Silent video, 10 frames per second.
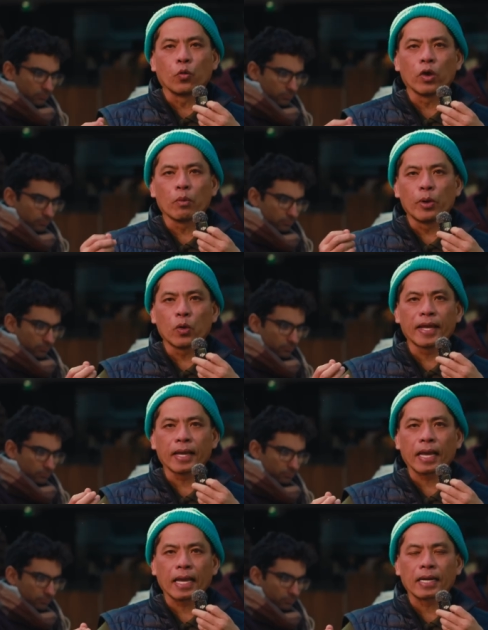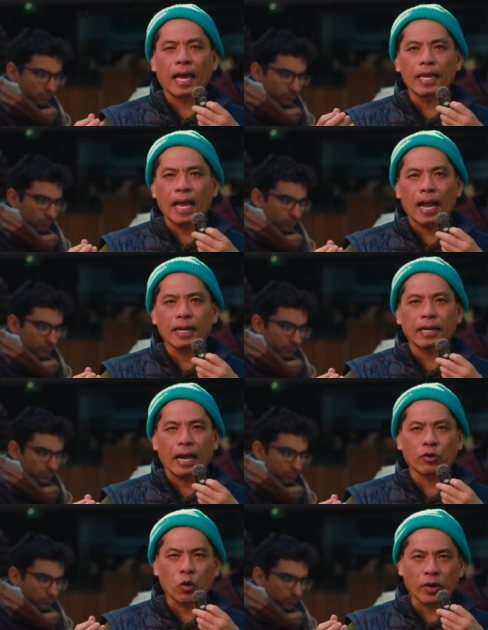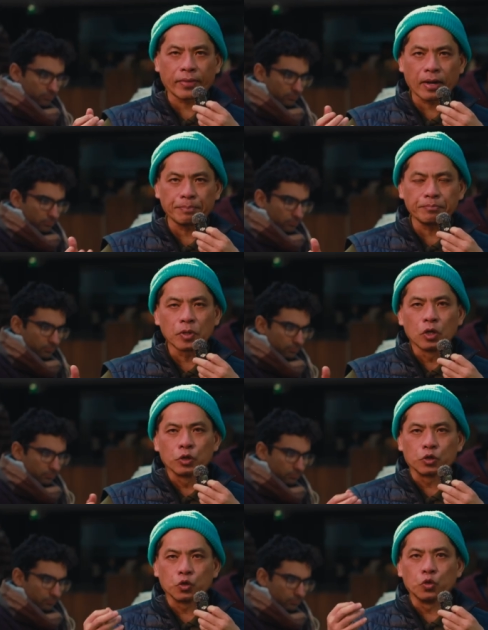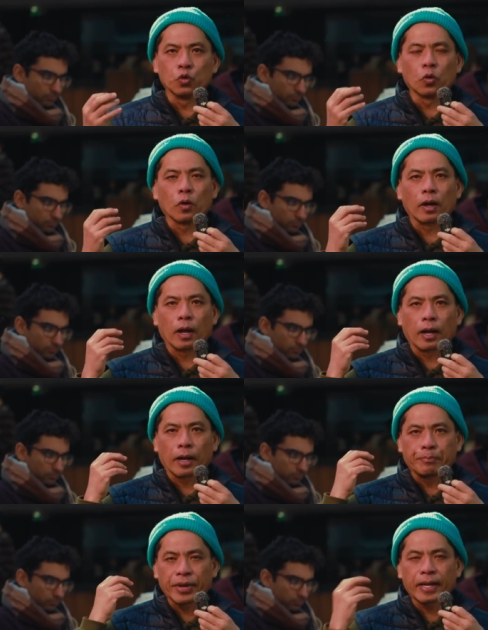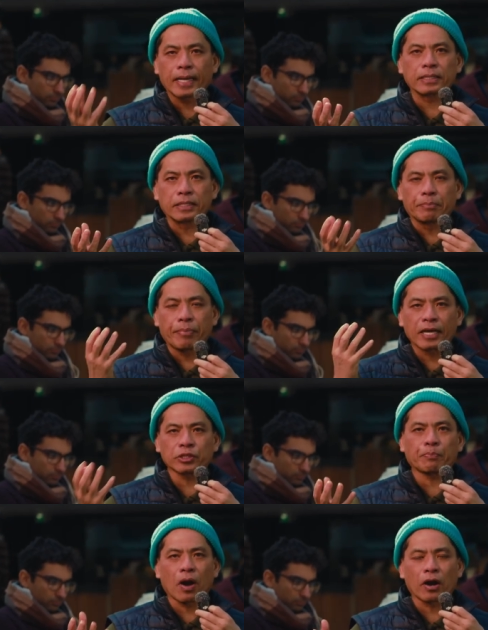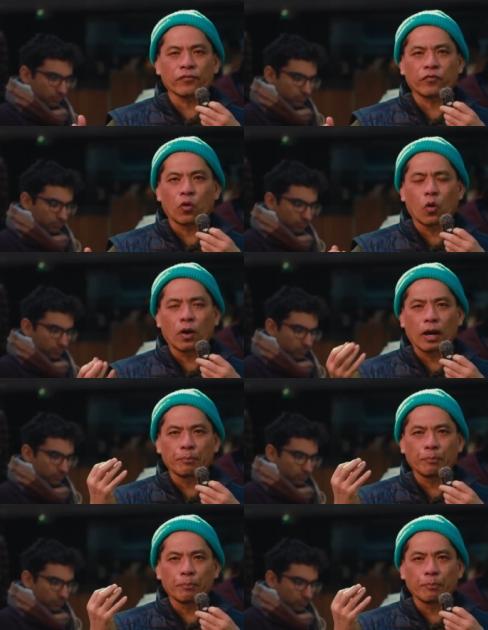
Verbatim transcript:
Speaker 1: We are building an A I algorithm to uh, predict the best part for